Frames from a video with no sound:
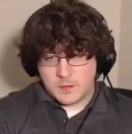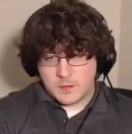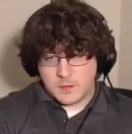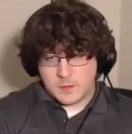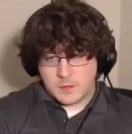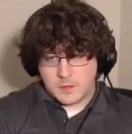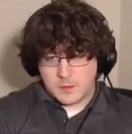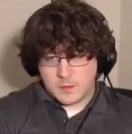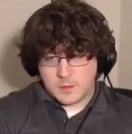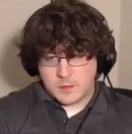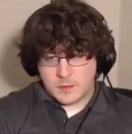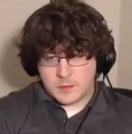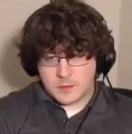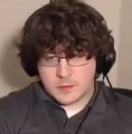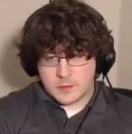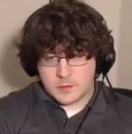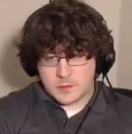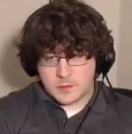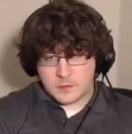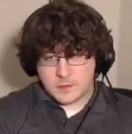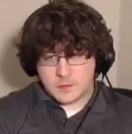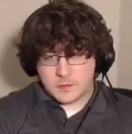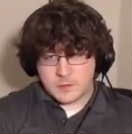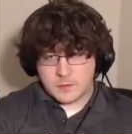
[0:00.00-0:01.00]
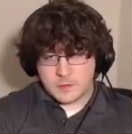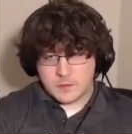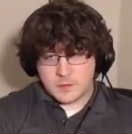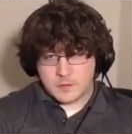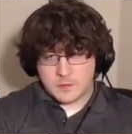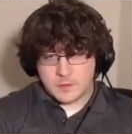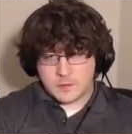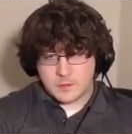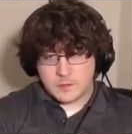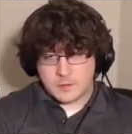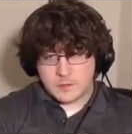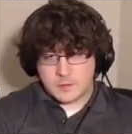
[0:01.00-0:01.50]

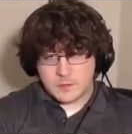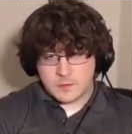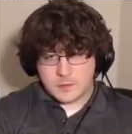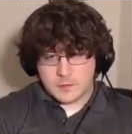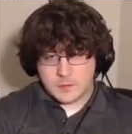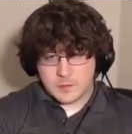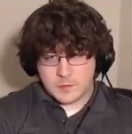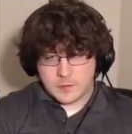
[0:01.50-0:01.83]
(no one is talking)